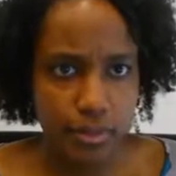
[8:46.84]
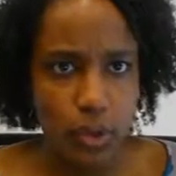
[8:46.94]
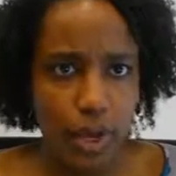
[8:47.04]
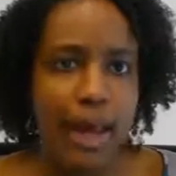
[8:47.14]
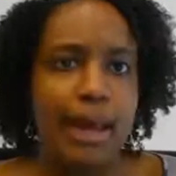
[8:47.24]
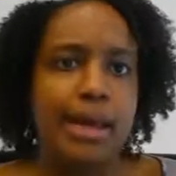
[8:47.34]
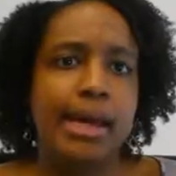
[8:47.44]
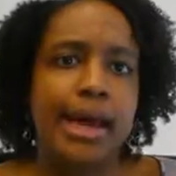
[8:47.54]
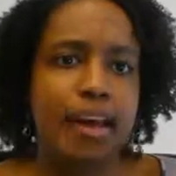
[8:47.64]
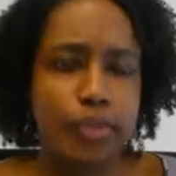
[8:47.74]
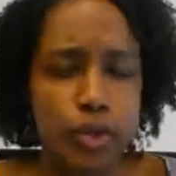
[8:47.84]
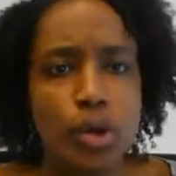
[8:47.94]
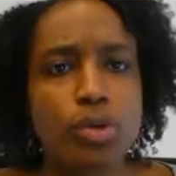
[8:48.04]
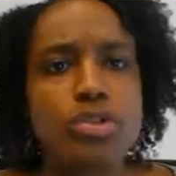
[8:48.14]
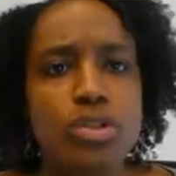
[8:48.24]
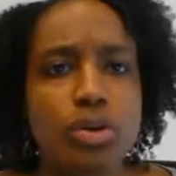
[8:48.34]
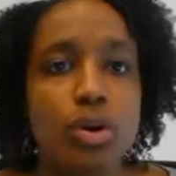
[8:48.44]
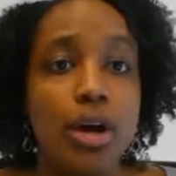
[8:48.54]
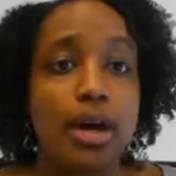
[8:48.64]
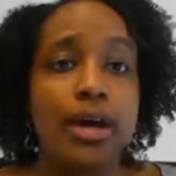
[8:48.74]
Okay? If you go to a
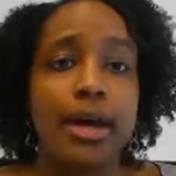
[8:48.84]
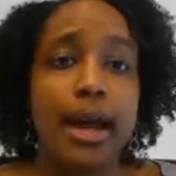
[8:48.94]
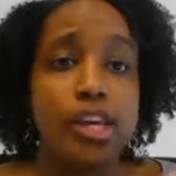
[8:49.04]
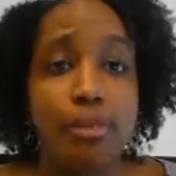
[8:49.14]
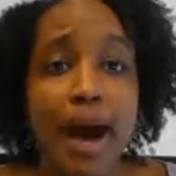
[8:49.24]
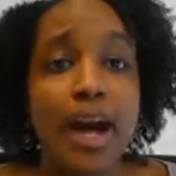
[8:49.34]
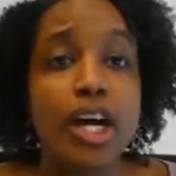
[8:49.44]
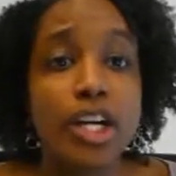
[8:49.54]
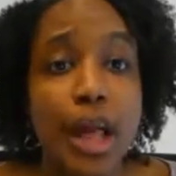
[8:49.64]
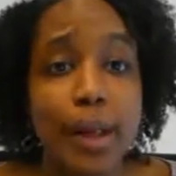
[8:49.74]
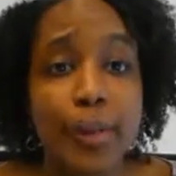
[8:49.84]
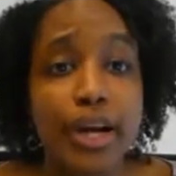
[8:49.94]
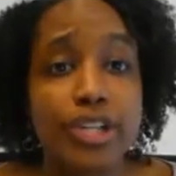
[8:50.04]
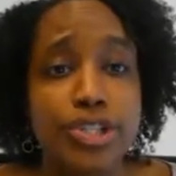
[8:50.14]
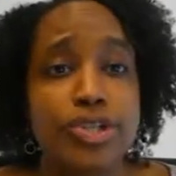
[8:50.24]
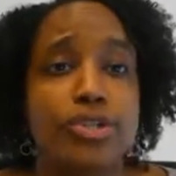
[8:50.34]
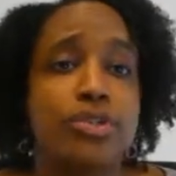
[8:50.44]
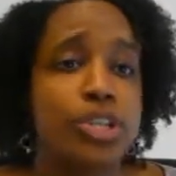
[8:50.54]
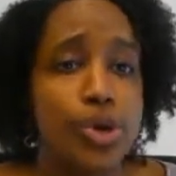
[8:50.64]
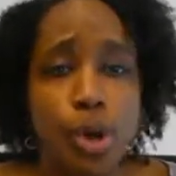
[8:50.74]
store and you buy a $100 pair of
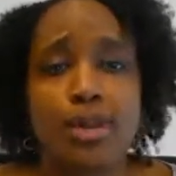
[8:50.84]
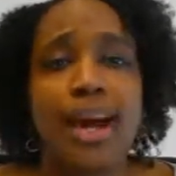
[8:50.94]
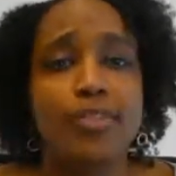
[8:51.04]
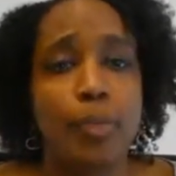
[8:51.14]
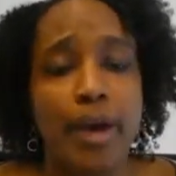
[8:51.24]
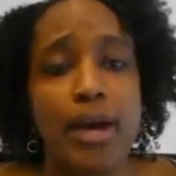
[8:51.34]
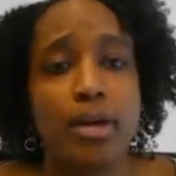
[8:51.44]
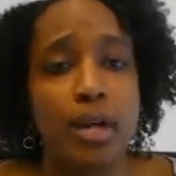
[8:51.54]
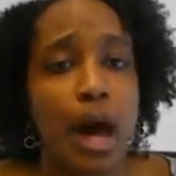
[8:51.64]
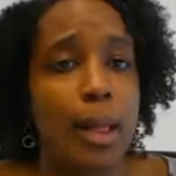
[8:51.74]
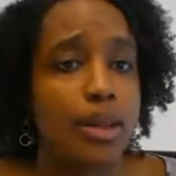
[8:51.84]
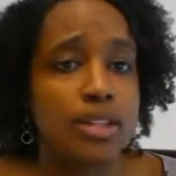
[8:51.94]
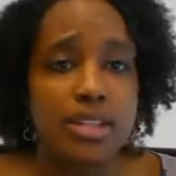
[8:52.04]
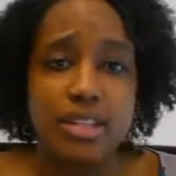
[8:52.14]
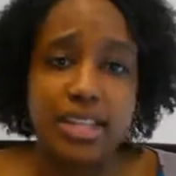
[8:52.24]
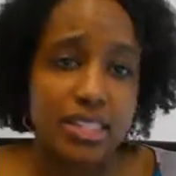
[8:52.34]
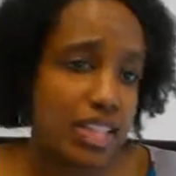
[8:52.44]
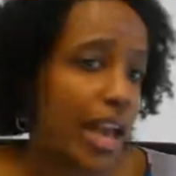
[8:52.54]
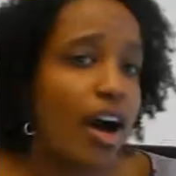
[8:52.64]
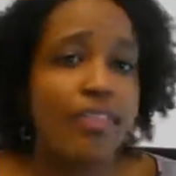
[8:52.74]
shoes and you only have to pay $100 because they
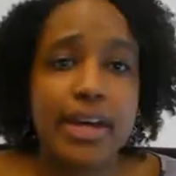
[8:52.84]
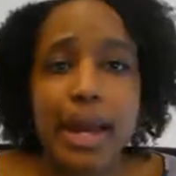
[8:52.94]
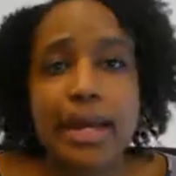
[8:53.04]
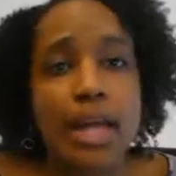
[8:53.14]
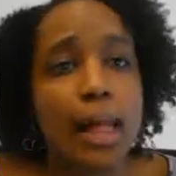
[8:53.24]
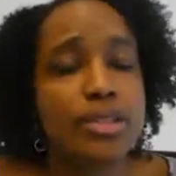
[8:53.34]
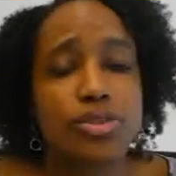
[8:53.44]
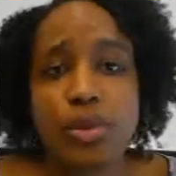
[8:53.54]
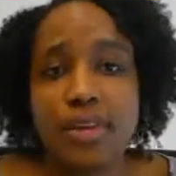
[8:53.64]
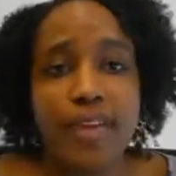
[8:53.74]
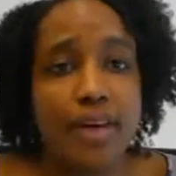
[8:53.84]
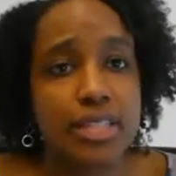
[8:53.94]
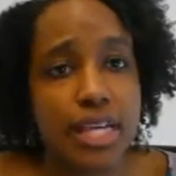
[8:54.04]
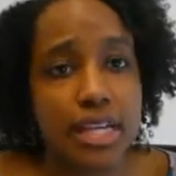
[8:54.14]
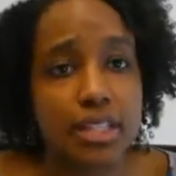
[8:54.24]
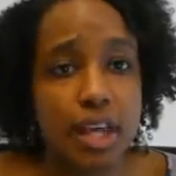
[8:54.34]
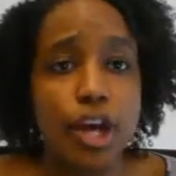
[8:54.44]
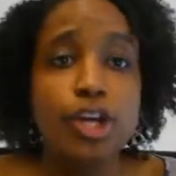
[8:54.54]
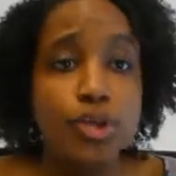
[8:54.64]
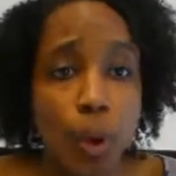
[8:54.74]
take off that $8.25,
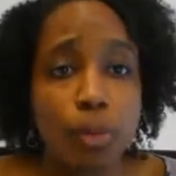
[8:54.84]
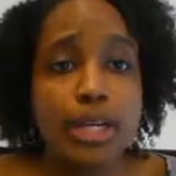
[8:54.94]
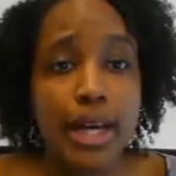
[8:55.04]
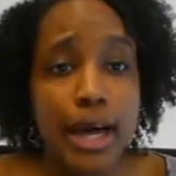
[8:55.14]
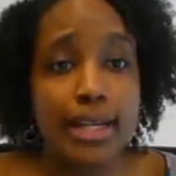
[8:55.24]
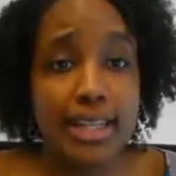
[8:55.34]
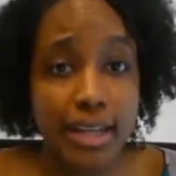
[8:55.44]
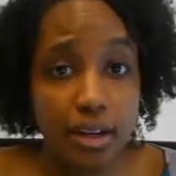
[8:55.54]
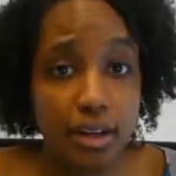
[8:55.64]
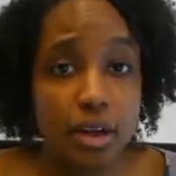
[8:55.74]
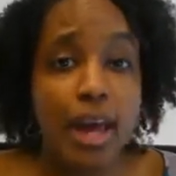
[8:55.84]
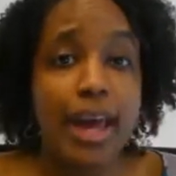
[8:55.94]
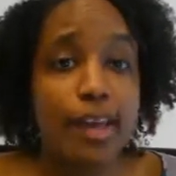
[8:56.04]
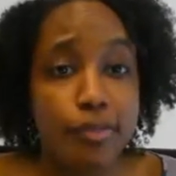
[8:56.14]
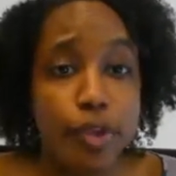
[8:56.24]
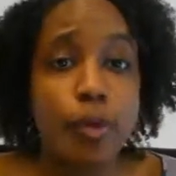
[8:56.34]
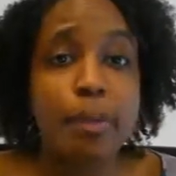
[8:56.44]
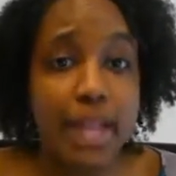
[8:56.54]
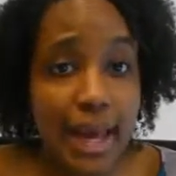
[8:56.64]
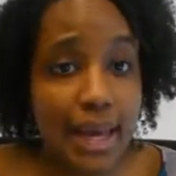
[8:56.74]
you only got a deal if you
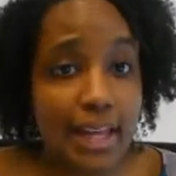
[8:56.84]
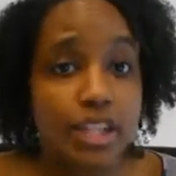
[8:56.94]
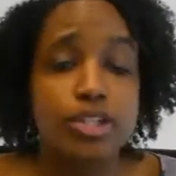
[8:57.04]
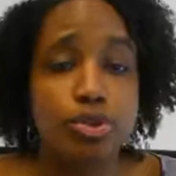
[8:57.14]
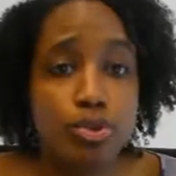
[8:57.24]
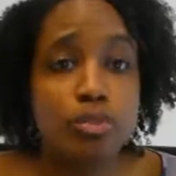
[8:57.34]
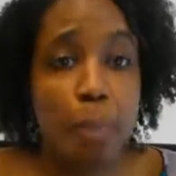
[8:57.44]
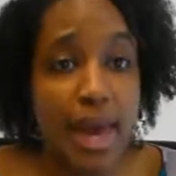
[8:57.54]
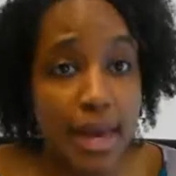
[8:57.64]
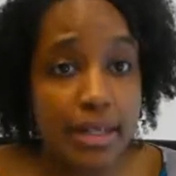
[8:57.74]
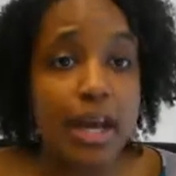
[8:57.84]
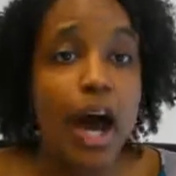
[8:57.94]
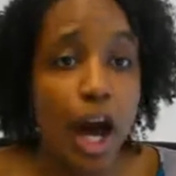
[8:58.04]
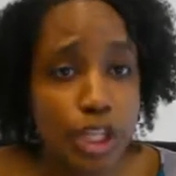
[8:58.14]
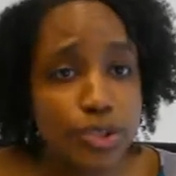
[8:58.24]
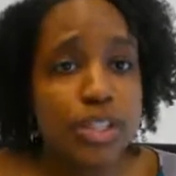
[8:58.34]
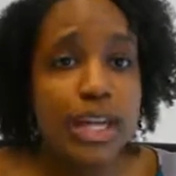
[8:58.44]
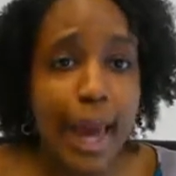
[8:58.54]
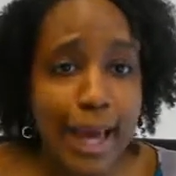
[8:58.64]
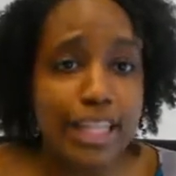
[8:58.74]
planned to spend
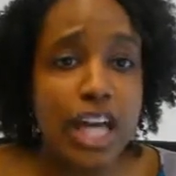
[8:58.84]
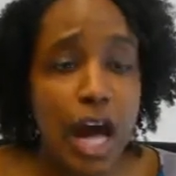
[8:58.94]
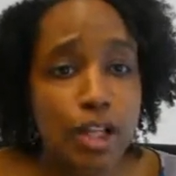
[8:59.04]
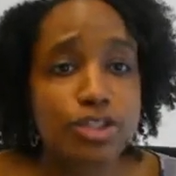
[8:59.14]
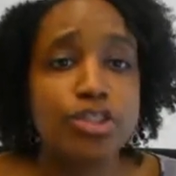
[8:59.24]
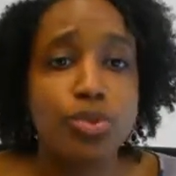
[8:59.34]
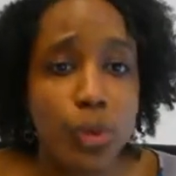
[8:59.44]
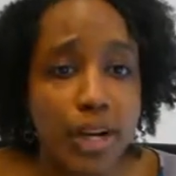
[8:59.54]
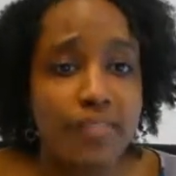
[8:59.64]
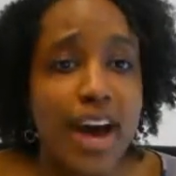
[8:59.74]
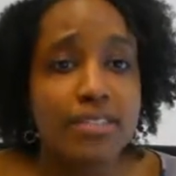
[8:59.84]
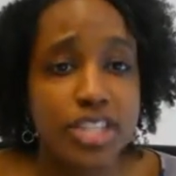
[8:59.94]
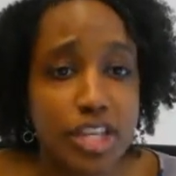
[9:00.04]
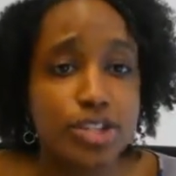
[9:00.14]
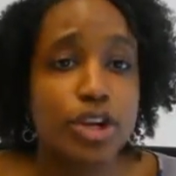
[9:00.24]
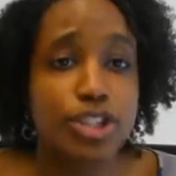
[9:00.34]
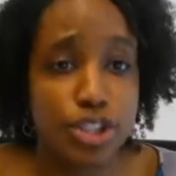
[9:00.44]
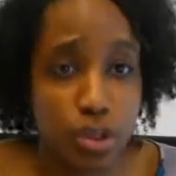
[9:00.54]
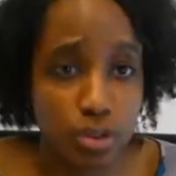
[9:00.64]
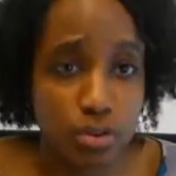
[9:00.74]
$108.25 on
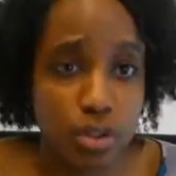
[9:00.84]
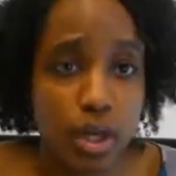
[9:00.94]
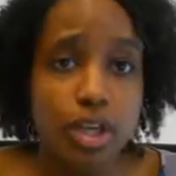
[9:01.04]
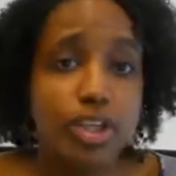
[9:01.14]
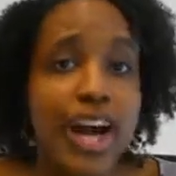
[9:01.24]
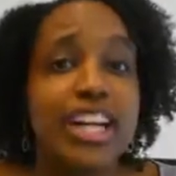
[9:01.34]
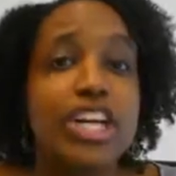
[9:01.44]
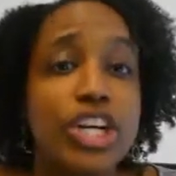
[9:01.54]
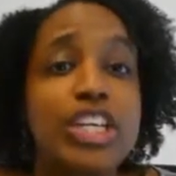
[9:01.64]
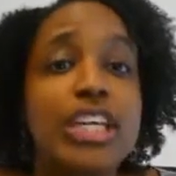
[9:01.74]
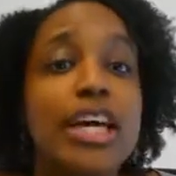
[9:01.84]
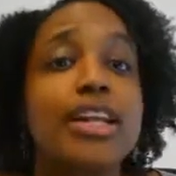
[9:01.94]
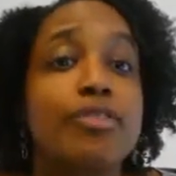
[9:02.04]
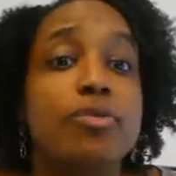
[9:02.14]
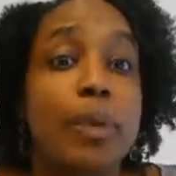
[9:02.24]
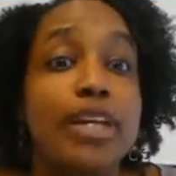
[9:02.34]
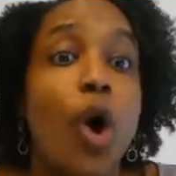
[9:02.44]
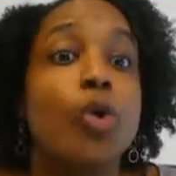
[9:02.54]
shoes. You got a good deal if you spend